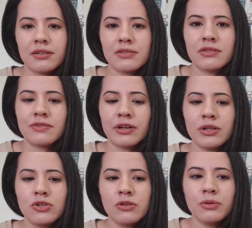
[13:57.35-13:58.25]
And this is
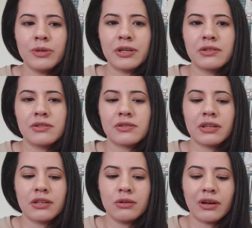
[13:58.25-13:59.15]
very true, because
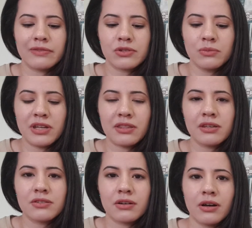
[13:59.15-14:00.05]
like you have so many
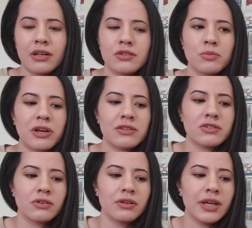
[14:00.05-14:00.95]
things that are
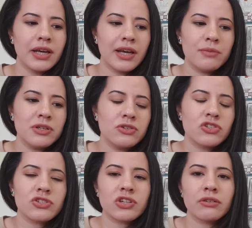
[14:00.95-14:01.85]
unexpressed, or I mean, you're
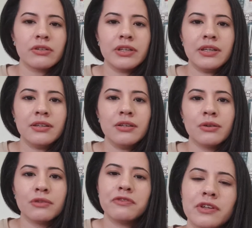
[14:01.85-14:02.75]
just generally, you
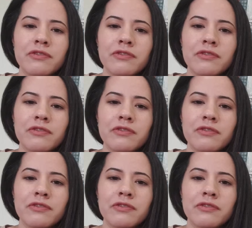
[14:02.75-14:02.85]
know,